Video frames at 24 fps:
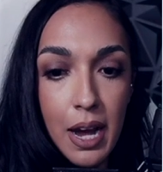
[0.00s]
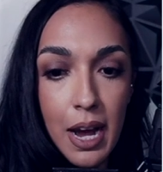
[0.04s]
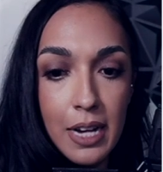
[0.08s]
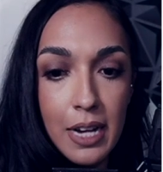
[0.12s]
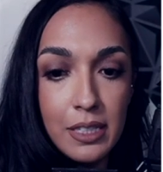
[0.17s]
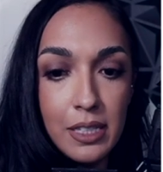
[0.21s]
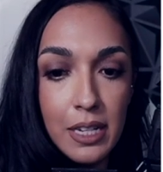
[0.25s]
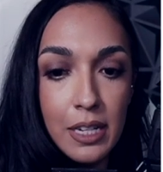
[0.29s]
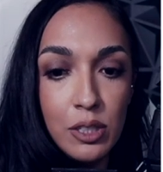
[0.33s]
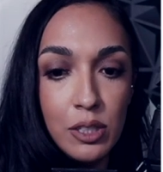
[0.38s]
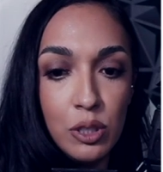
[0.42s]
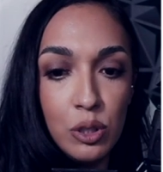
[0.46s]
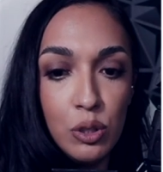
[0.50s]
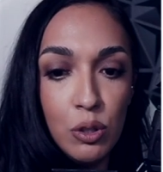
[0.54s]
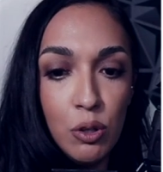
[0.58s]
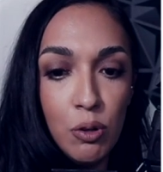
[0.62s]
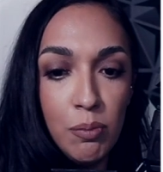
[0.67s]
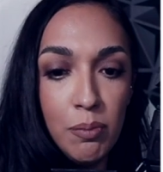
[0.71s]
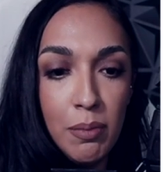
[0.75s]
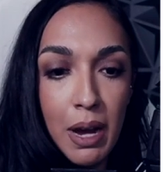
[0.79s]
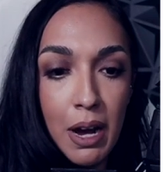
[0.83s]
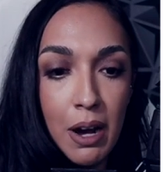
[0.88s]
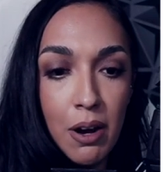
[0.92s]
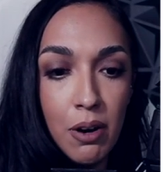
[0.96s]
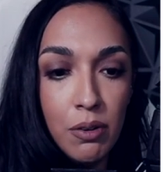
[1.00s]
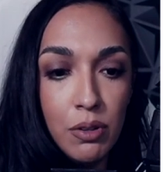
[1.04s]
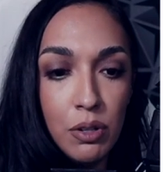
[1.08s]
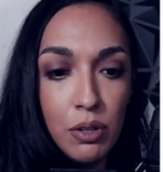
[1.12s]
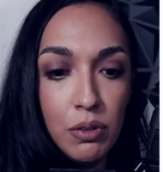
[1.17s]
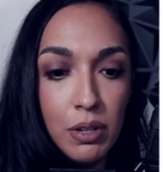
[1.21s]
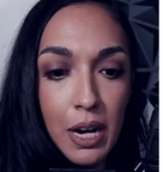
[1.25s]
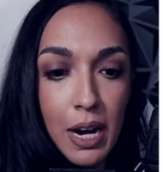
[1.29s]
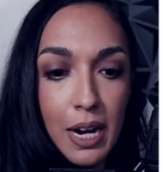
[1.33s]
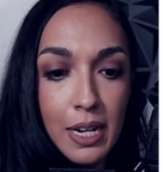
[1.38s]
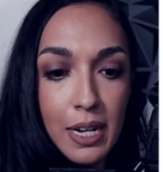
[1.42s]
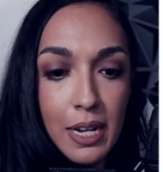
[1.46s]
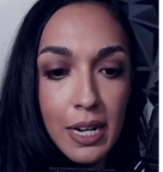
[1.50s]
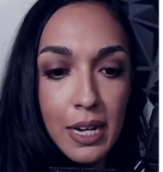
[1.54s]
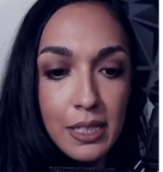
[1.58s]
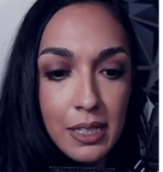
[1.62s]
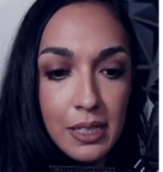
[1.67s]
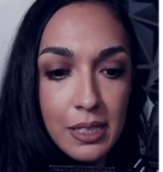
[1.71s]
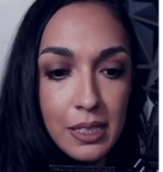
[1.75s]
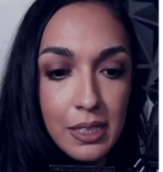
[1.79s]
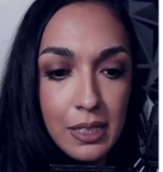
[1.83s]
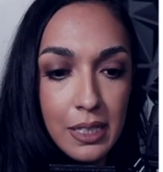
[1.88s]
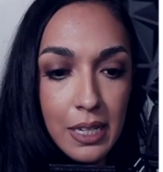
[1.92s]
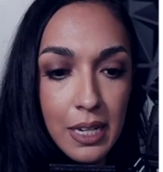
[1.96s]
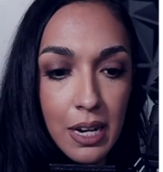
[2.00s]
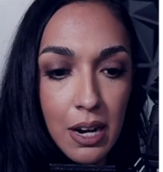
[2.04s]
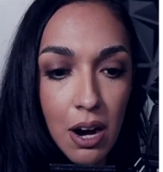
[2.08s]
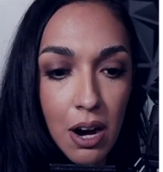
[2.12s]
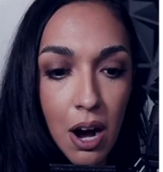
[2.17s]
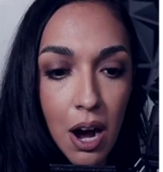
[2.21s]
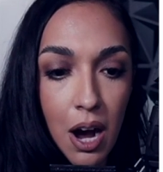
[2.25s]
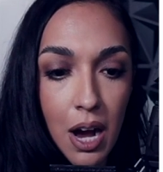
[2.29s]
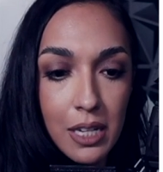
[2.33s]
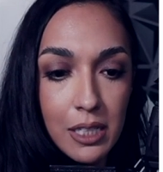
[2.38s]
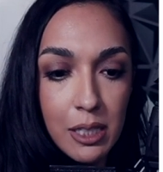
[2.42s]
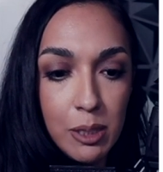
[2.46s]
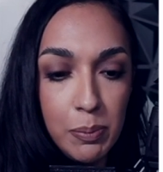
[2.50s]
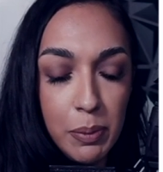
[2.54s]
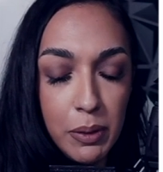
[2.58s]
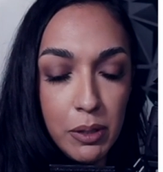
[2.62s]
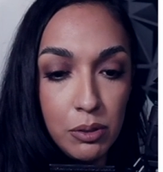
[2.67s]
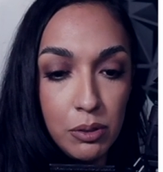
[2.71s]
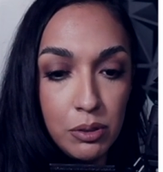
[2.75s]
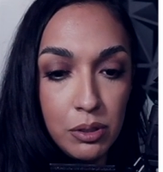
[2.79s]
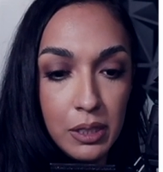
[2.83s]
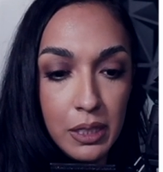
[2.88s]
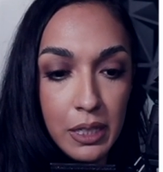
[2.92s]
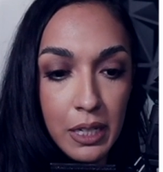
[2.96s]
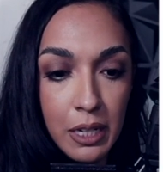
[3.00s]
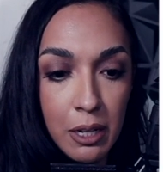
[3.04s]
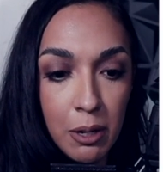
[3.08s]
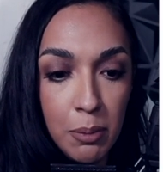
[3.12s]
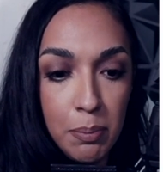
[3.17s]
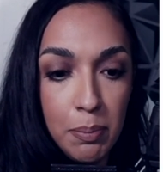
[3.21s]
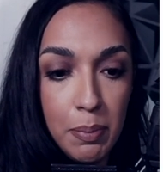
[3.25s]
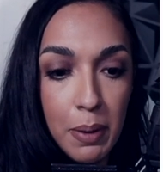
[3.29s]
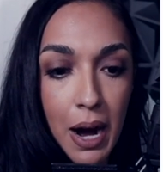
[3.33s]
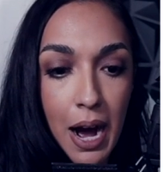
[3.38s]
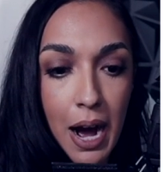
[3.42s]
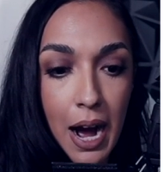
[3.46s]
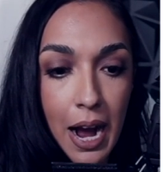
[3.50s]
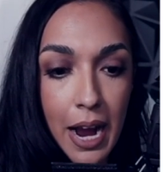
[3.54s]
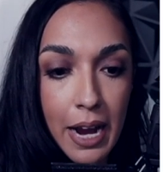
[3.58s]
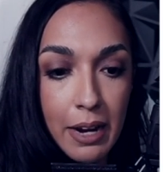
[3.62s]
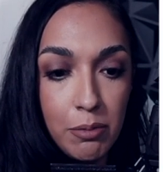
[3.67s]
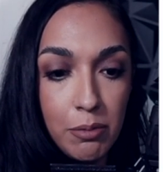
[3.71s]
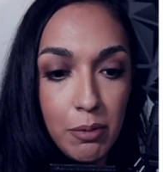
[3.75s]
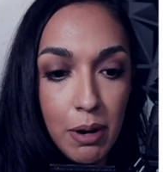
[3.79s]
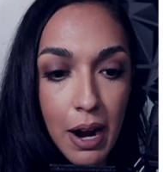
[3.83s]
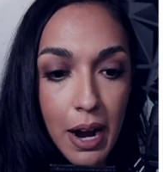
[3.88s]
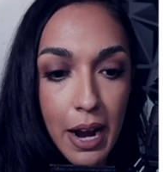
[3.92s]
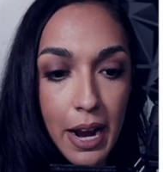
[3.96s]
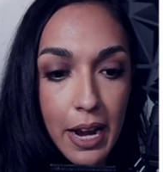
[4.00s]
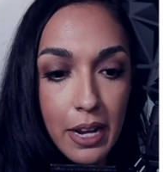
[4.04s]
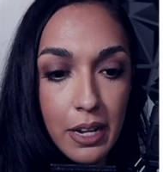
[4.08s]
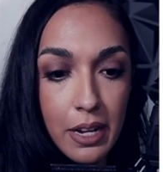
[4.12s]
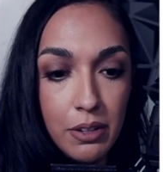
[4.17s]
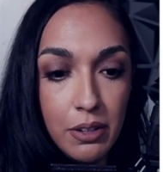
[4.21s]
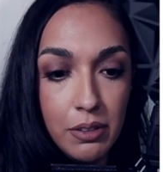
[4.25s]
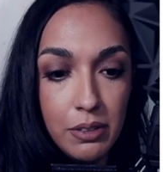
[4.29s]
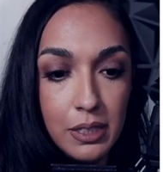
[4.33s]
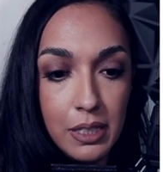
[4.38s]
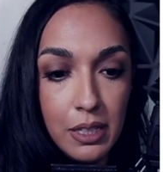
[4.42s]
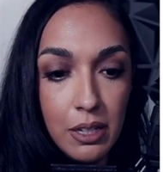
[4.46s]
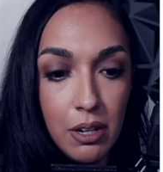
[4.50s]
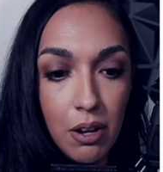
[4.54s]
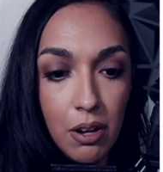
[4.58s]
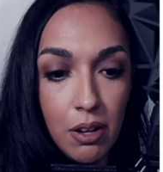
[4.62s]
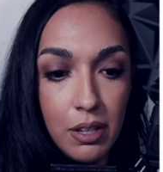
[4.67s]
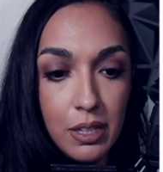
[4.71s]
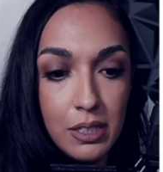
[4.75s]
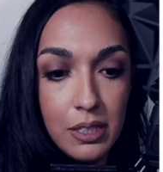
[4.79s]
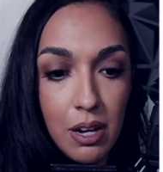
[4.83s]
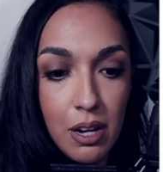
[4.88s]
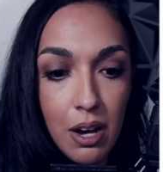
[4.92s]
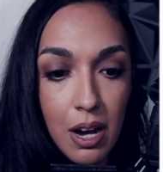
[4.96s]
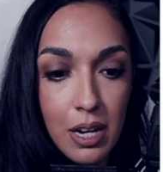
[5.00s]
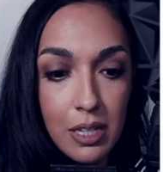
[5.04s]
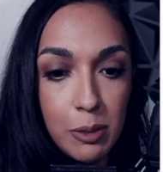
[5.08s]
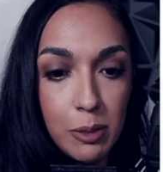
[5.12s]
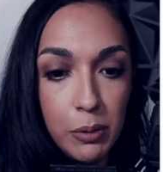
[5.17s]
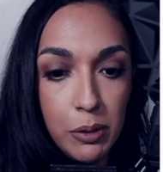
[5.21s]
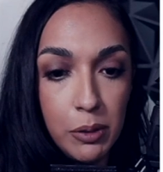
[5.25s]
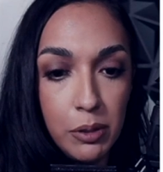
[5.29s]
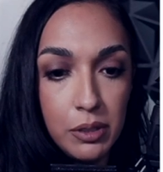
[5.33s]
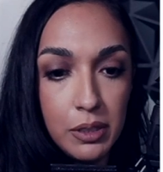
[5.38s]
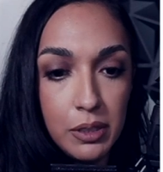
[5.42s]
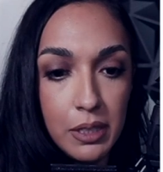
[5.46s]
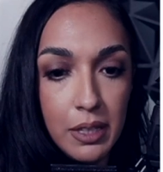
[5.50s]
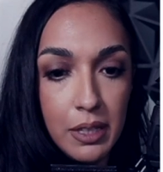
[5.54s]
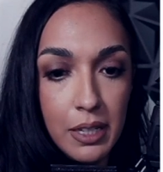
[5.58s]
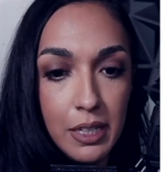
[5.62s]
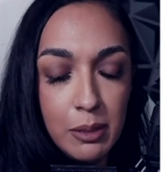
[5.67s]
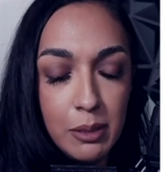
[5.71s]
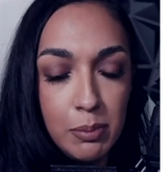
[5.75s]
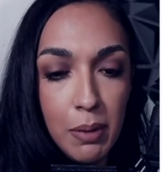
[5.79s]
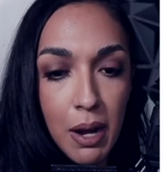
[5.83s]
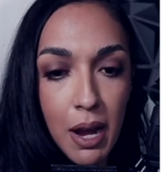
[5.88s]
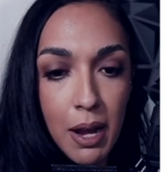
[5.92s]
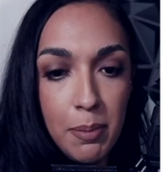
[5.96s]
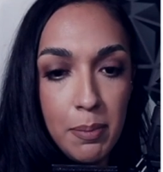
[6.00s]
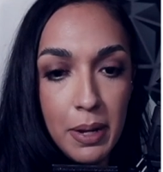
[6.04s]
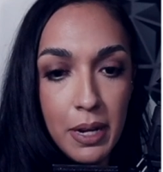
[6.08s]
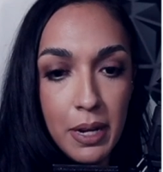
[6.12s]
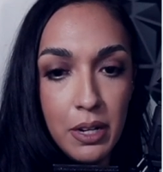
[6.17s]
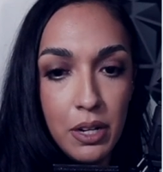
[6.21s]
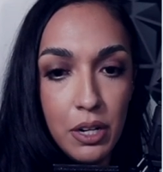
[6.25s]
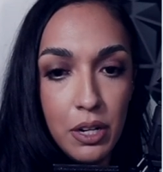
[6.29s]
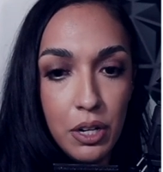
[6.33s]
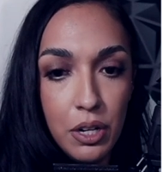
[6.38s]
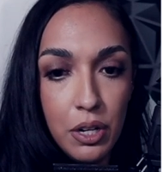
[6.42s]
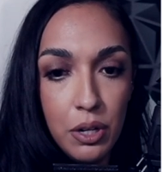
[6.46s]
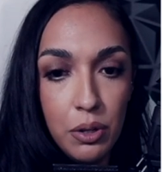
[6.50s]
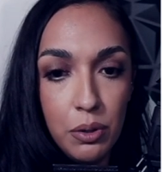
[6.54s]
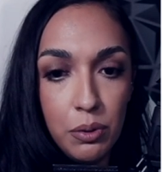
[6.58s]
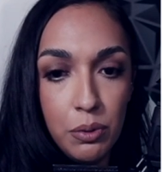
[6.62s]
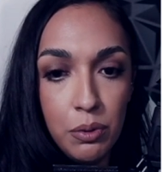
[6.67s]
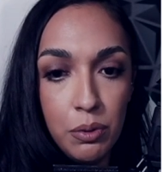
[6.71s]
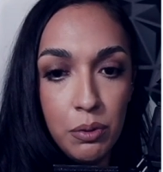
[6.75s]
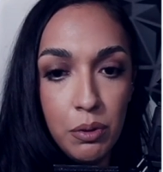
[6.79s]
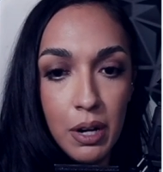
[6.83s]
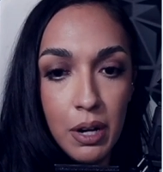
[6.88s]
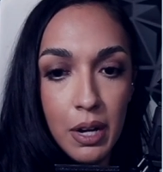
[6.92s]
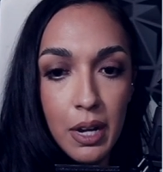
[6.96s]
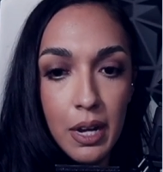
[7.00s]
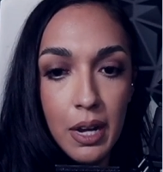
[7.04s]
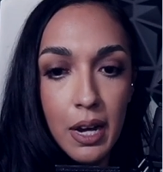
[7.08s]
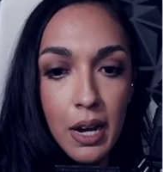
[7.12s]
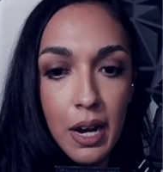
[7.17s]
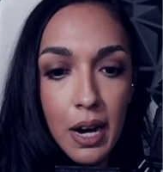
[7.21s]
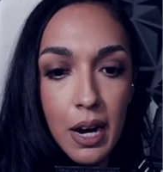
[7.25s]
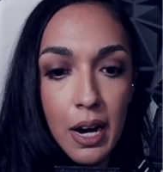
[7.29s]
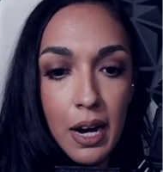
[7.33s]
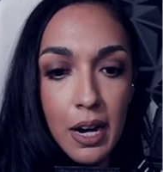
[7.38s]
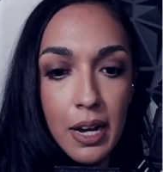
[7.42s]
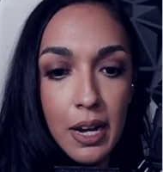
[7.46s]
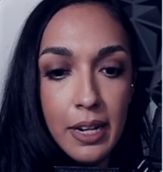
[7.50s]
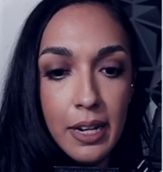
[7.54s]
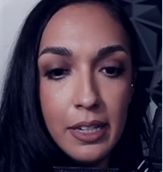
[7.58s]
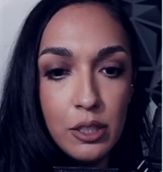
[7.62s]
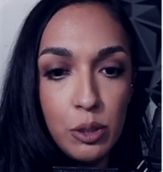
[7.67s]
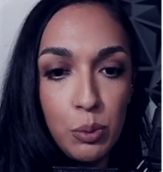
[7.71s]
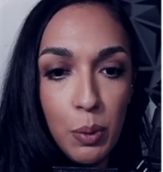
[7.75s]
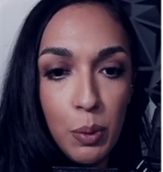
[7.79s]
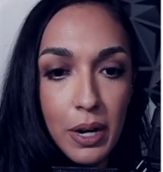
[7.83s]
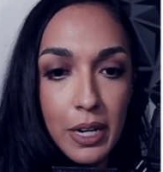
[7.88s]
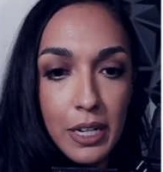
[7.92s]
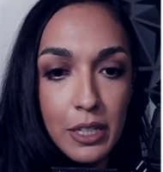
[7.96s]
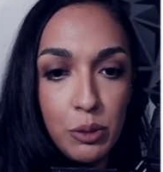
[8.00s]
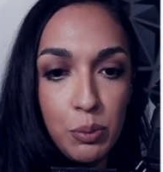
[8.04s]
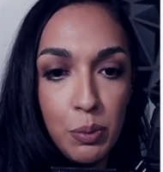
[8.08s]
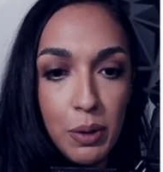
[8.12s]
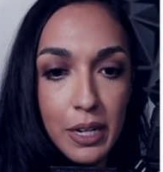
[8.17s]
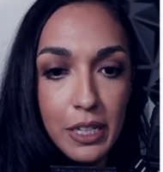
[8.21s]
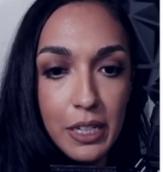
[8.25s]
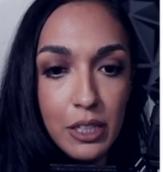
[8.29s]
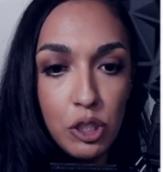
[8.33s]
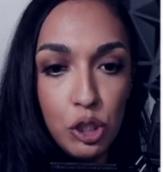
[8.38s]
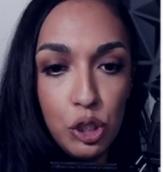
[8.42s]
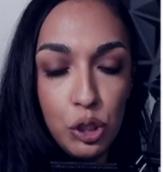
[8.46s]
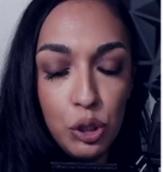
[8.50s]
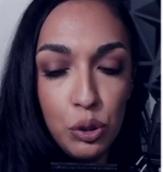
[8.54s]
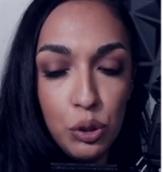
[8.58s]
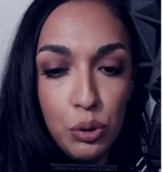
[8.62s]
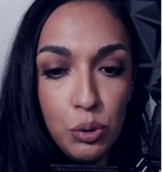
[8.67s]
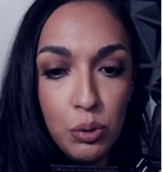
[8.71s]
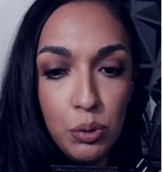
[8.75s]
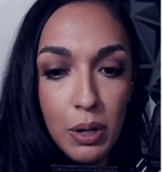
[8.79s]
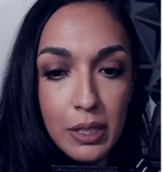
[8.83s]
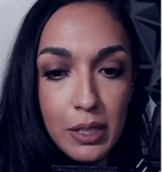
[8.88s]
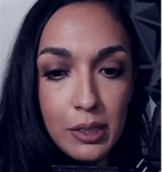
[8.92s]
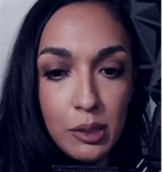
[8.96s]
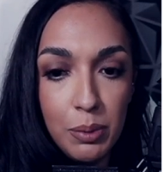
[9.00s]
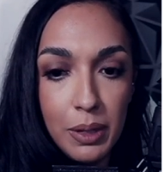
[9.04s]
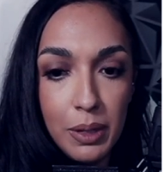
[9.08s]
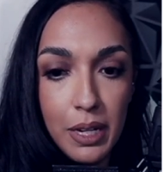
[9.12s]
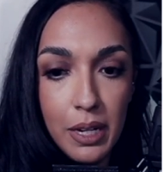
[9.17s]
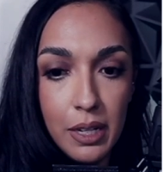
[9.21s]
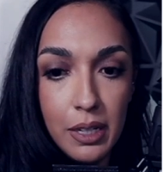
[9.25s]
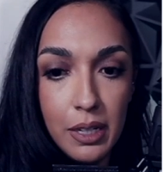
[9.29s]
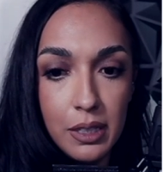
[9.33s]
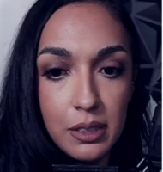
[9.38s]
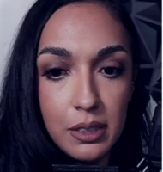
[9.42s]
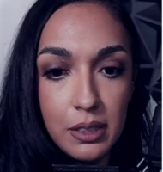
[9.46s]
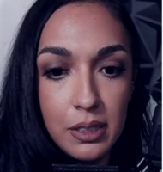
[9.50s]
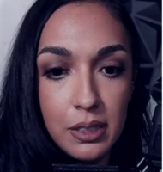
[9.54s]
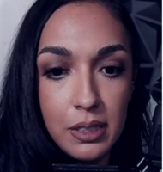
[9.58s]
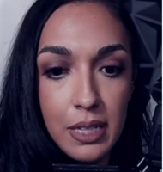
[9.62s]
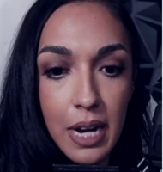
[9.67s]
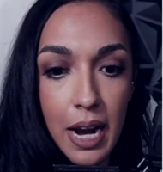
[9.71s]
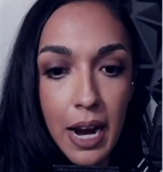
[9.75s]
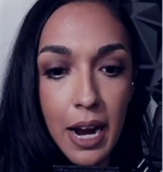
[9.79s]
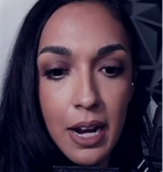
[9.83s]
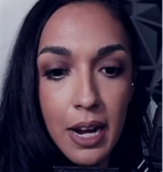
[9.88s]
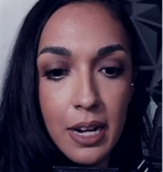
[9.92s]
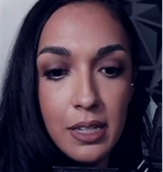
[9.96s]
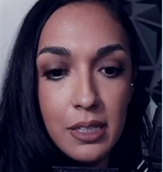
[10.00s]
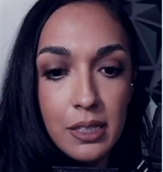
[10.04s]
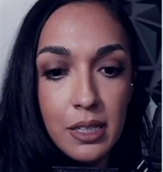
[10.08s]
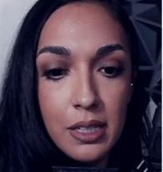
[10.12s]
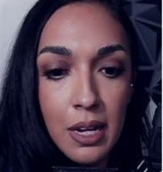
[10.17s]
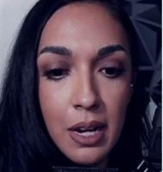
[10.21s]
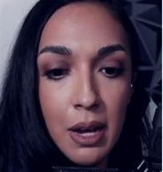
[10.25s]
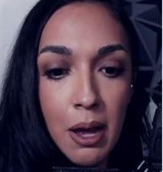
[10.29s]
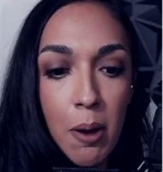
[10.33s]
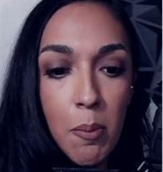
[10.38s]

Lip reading: As I zoom out, you guys can see hospitals nearby, right? You see all these hospitals, and these might be new in 2022 as we stand.